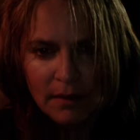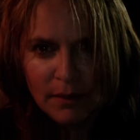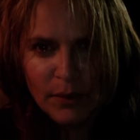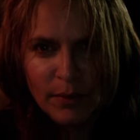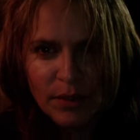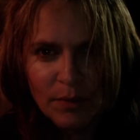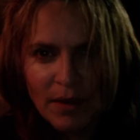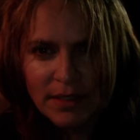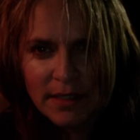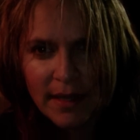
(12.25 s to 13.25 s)
you know, when you
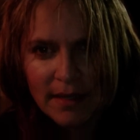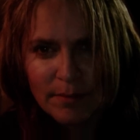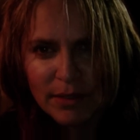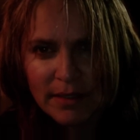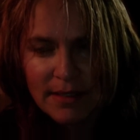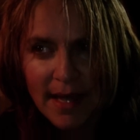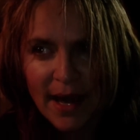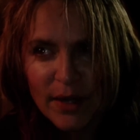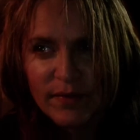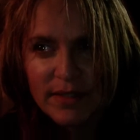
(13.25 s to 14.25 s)
watch an animal that's
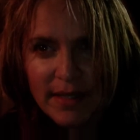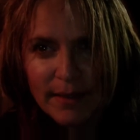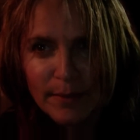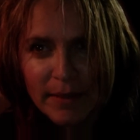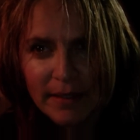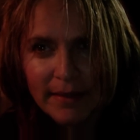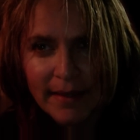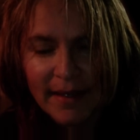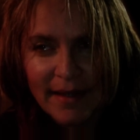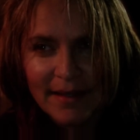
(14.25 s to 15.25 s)
out of its element
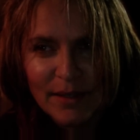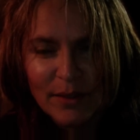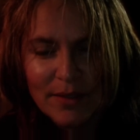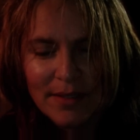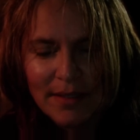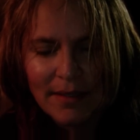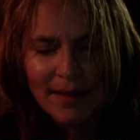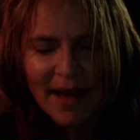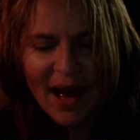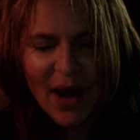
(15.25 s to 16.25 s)
and you see
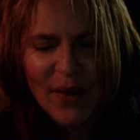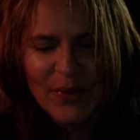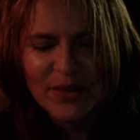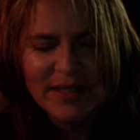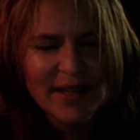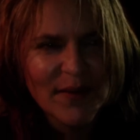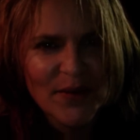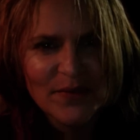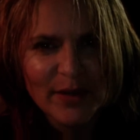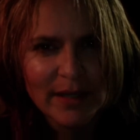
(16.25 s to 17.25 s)
how
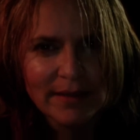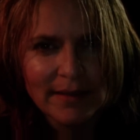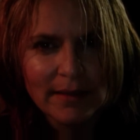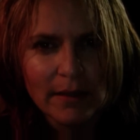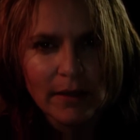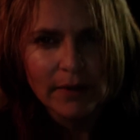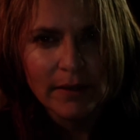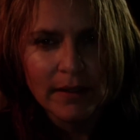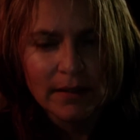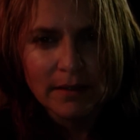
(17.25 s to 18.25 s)
terrified they are
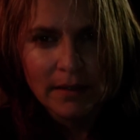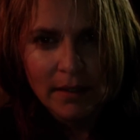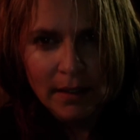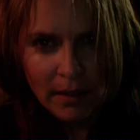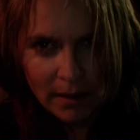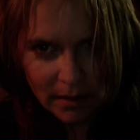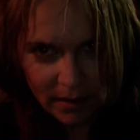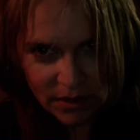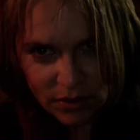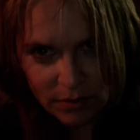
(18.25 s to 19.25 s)
and
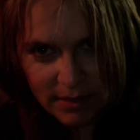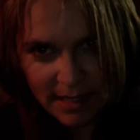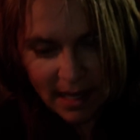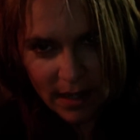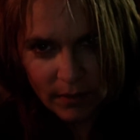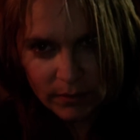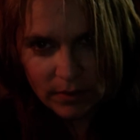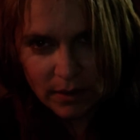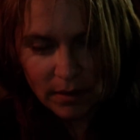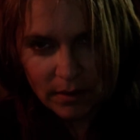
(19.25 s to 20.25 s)
each new
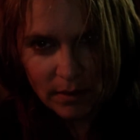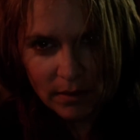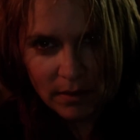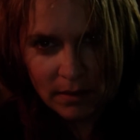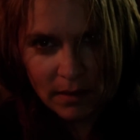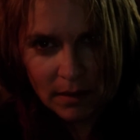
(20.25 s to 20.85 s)
sound and